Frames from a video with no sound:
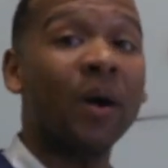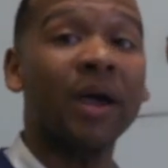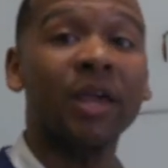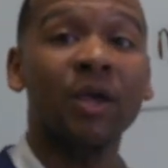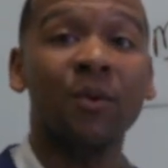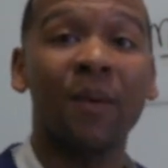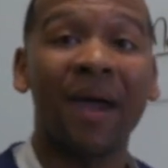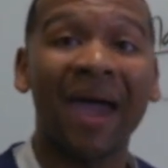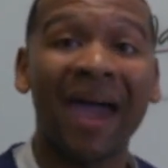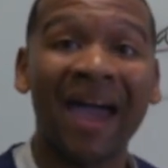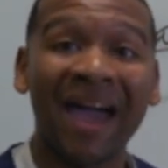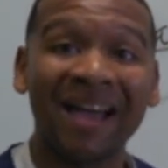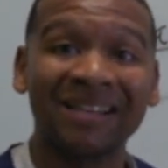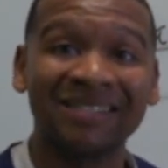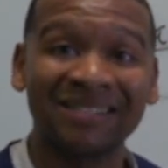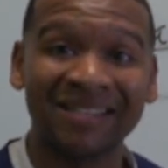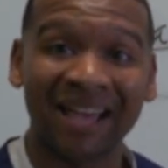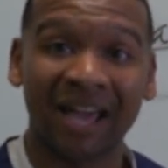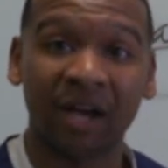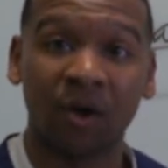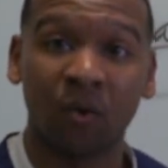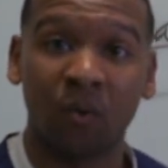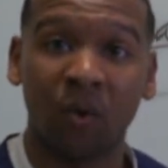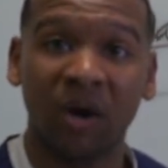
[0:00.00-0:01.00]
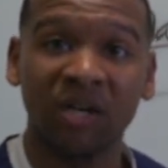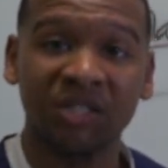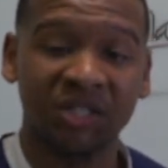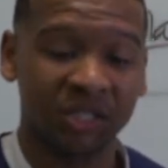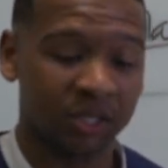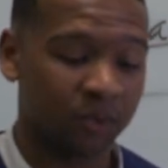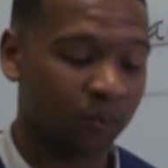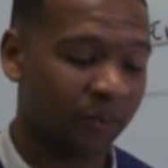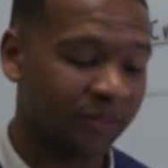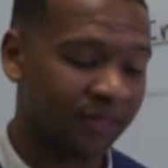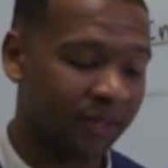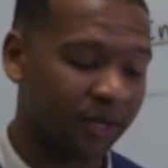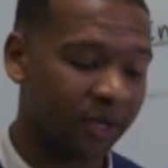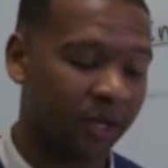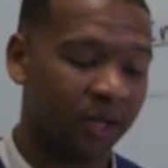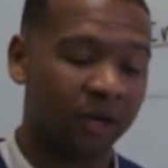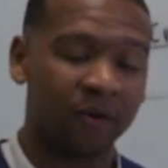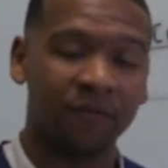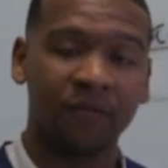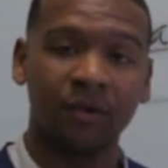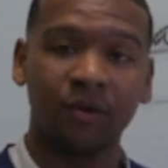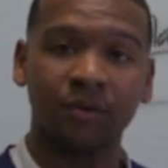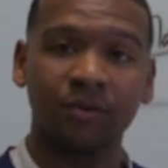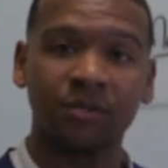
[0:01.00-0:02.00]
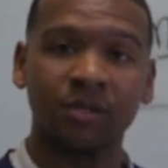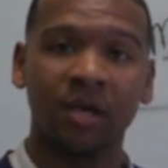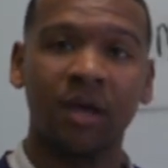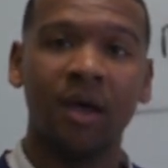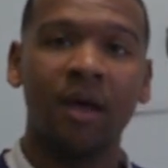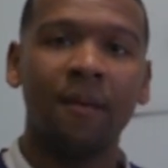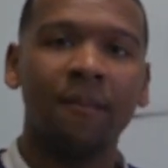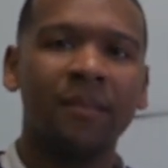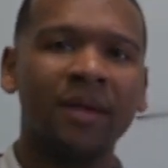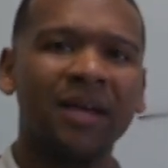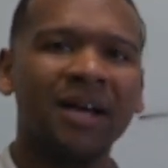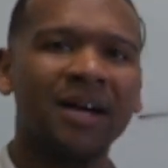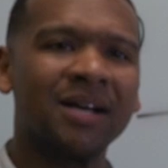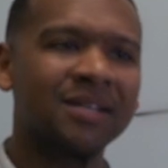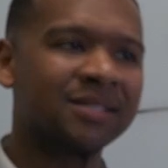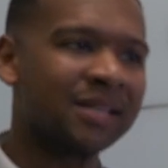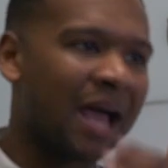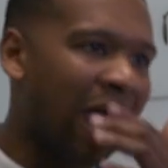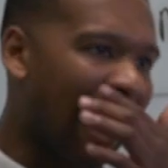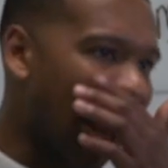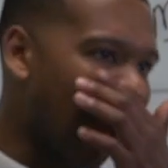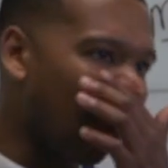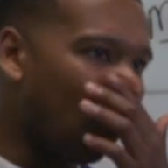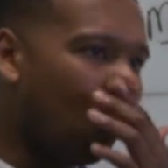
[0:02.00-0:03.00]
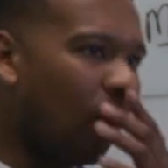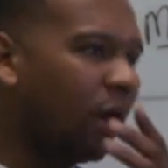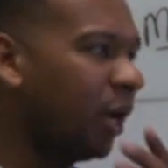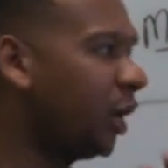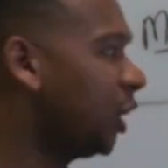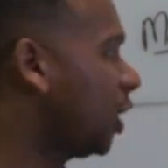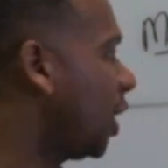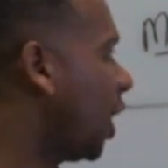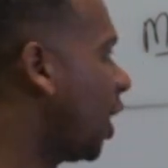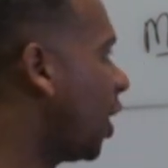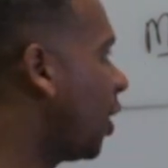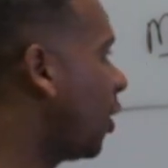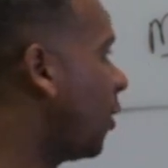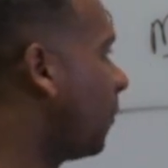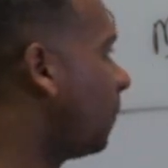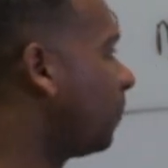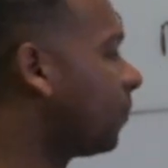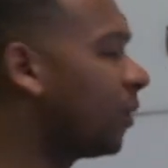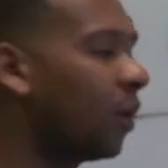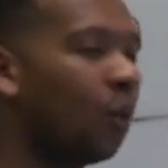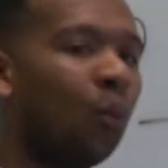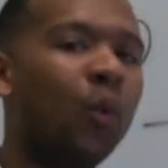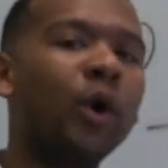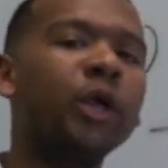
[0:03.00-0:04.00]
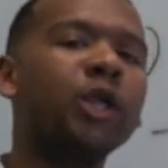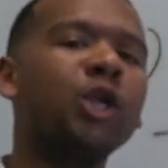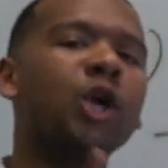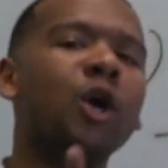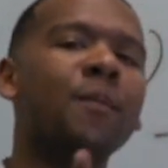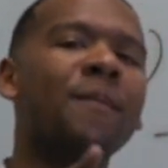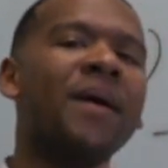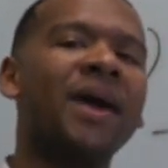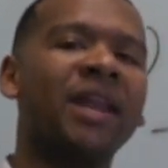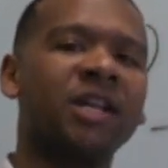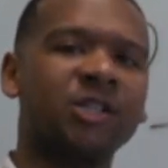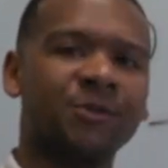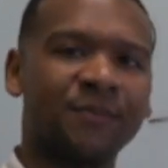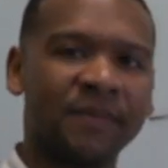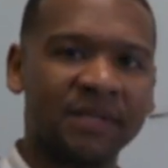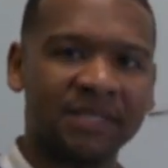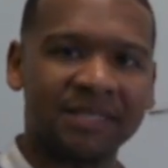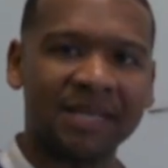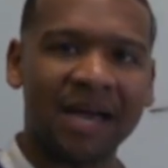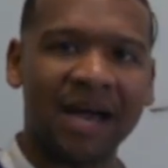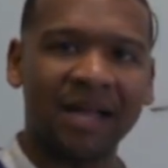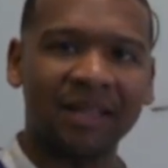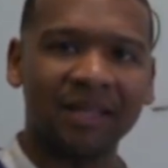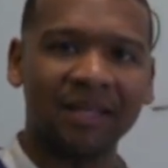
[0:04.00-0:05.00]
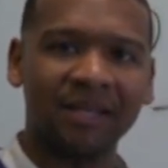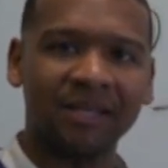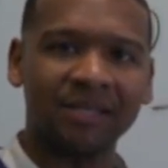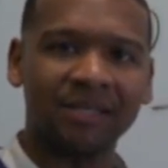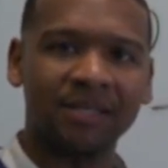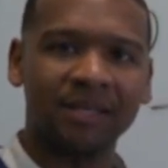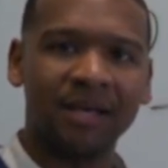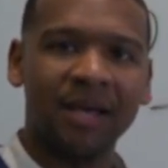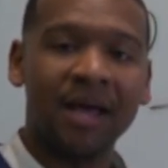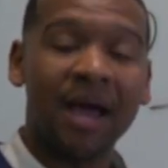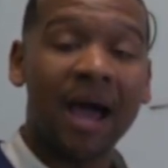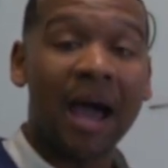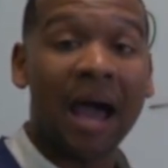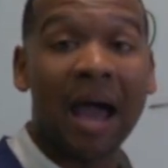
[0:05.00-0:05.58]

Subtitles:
why you ask that question within interviews, because I want to know what your management style is.